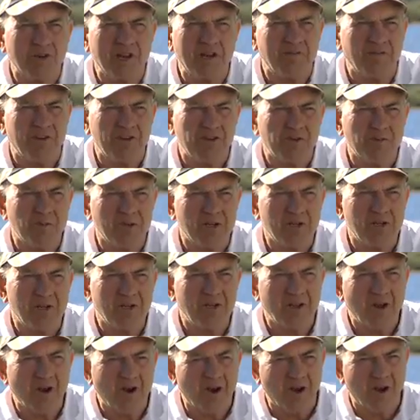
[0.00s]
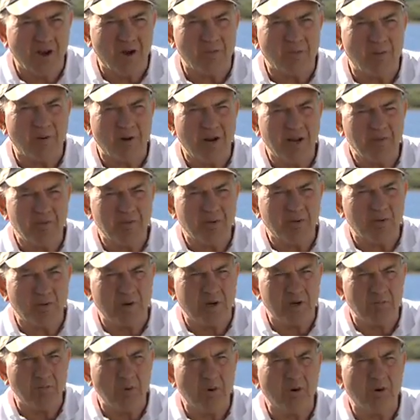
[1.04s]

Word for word: net fisherman. I operate between